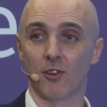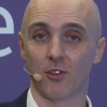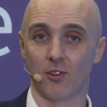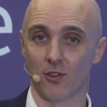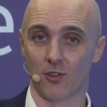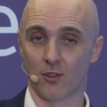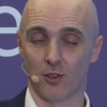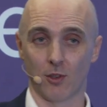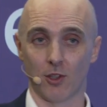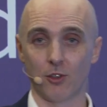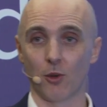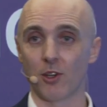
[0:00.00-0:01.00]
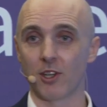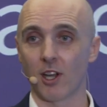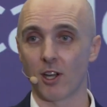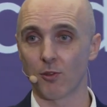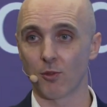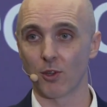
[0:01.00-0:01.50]
this is you know a toy
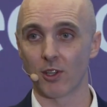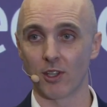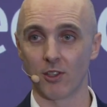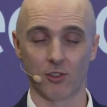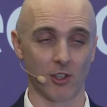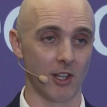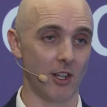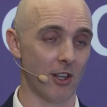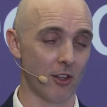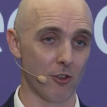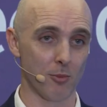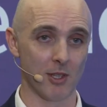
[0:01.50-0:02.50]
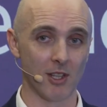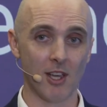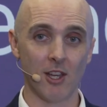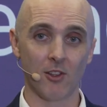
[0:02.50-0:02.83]
car for a child has to be